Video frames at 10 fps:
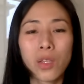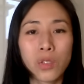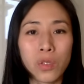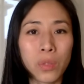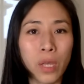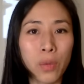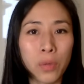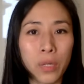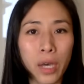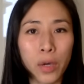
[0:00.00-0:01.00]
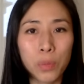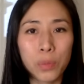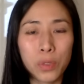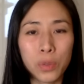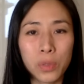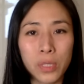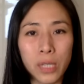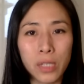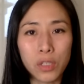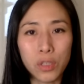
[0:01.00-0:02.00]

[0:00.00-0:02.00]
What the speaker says: So that would help to set